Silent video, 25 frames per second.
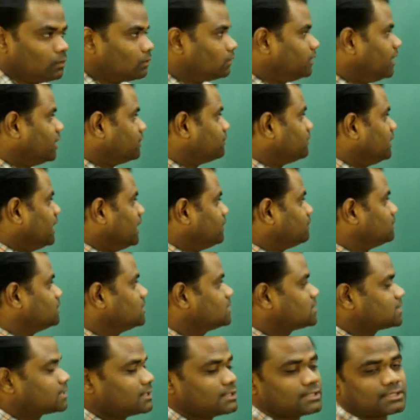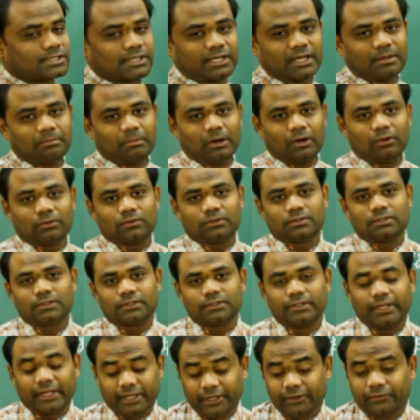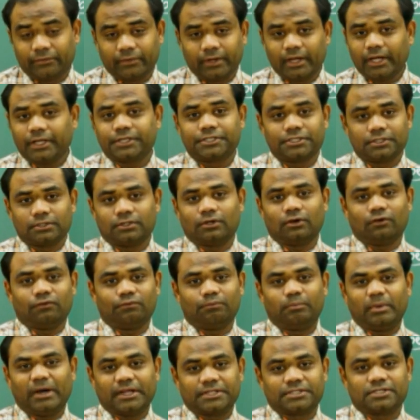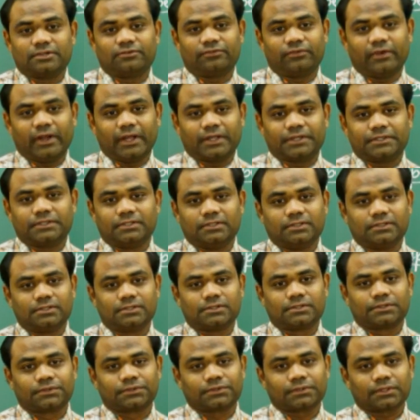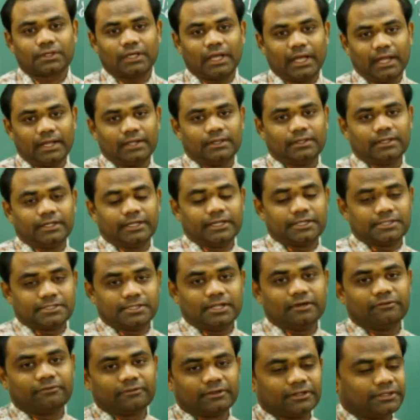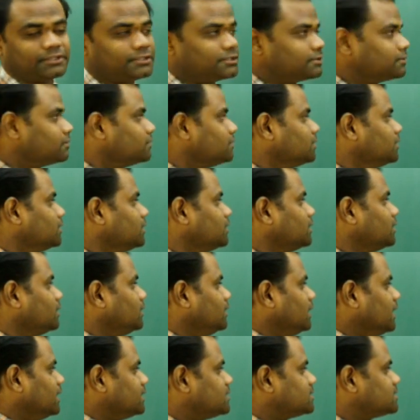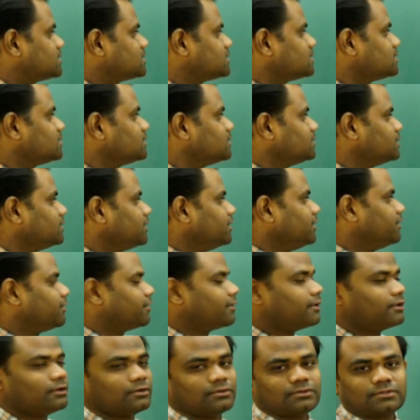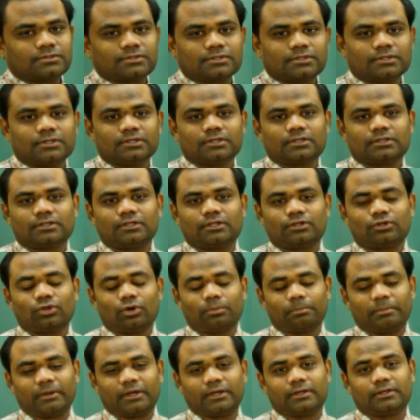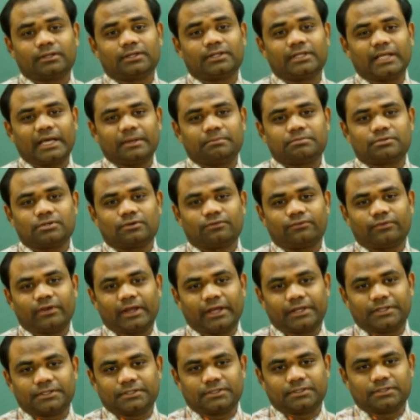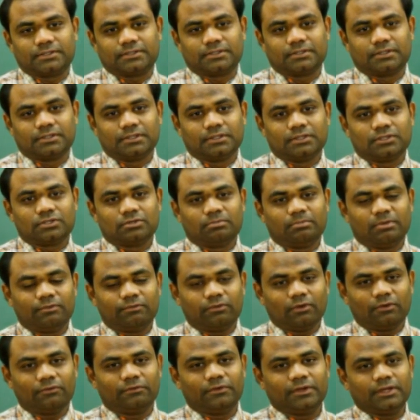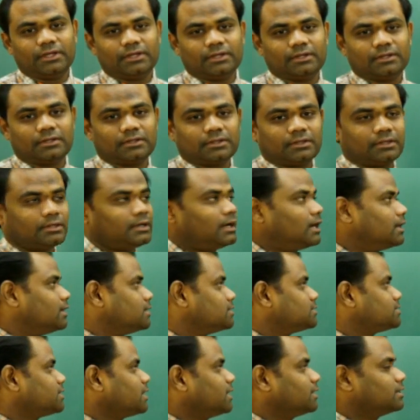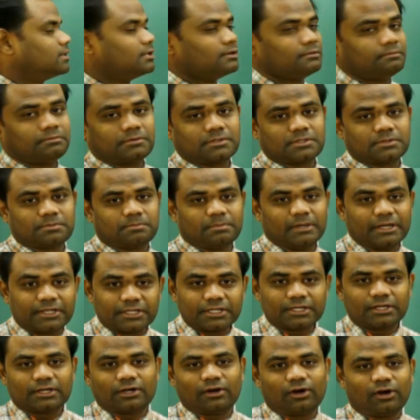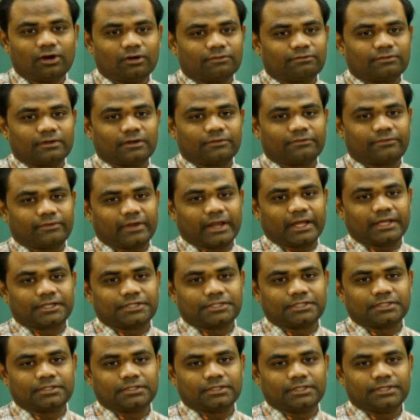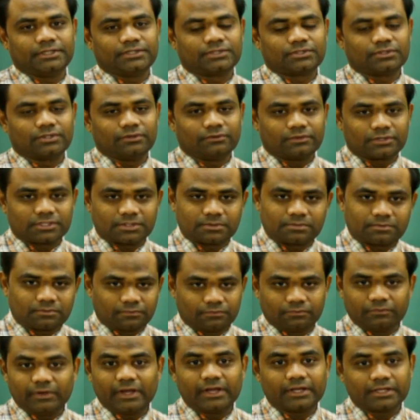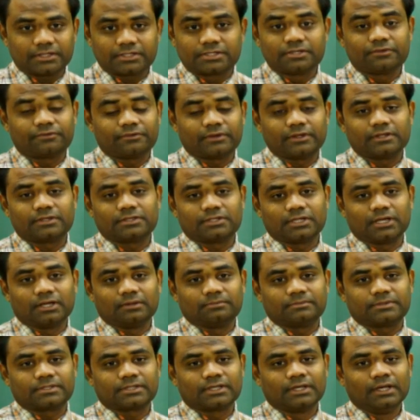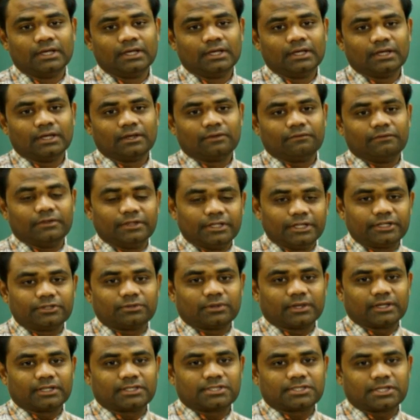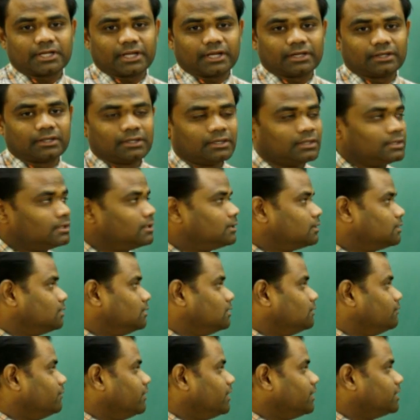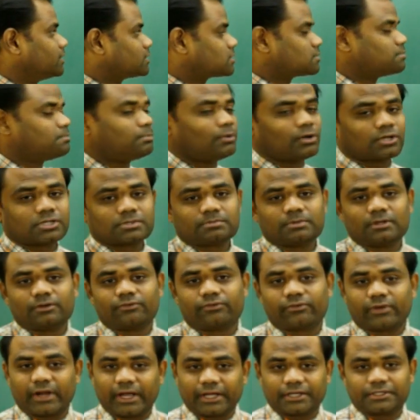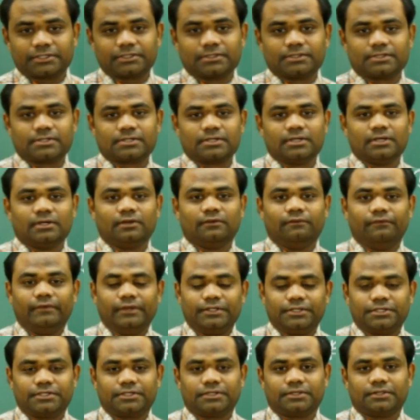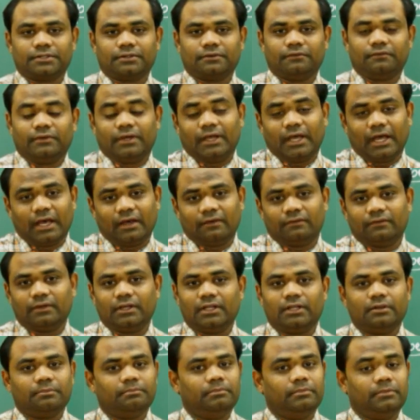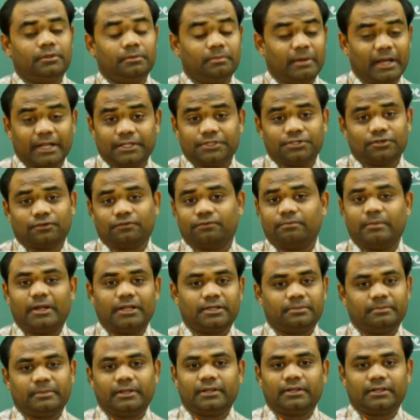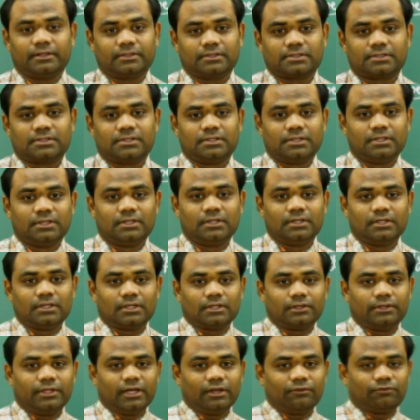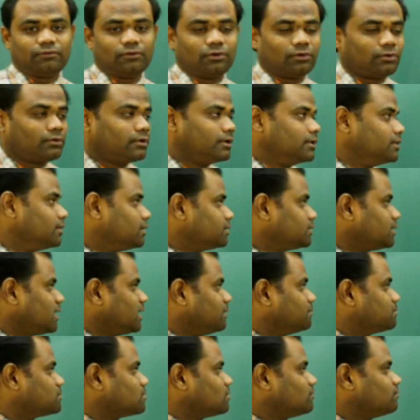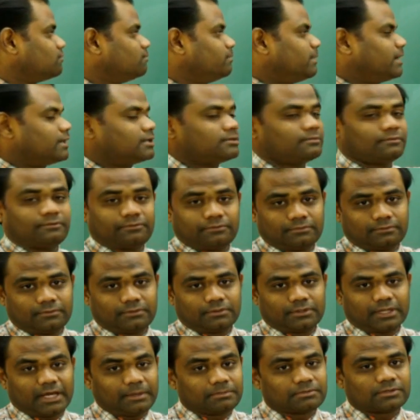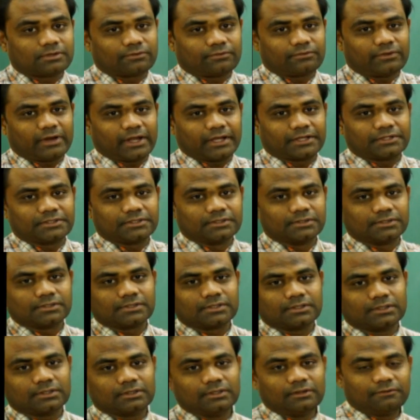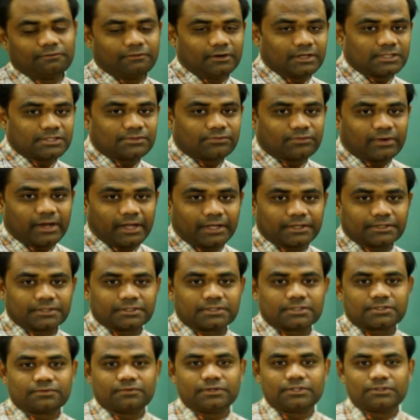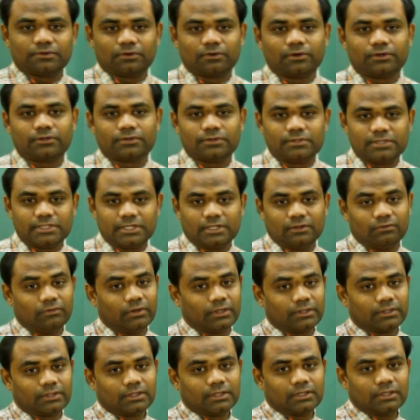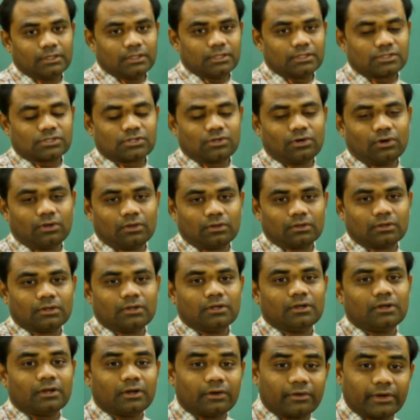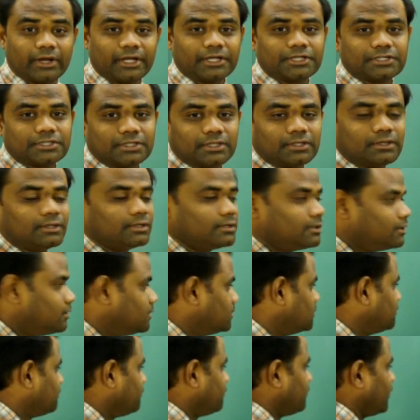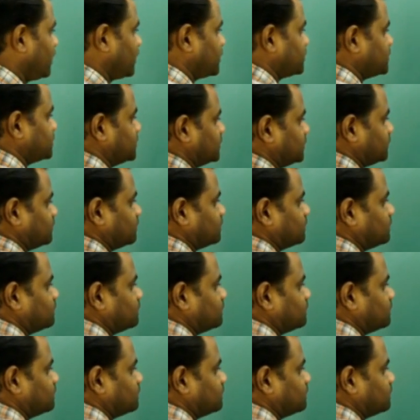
that we have discussed about the introduction of partial fractions and its definition, let's introduce the topic types of fractions. So before we understand the splitting of a fraction into the various different terms, we need to understand the various possible fractions which we have in the branch of mathematics. Therefore, in the types of fractions, the first fractions which we're going to deal with is called rational fraction.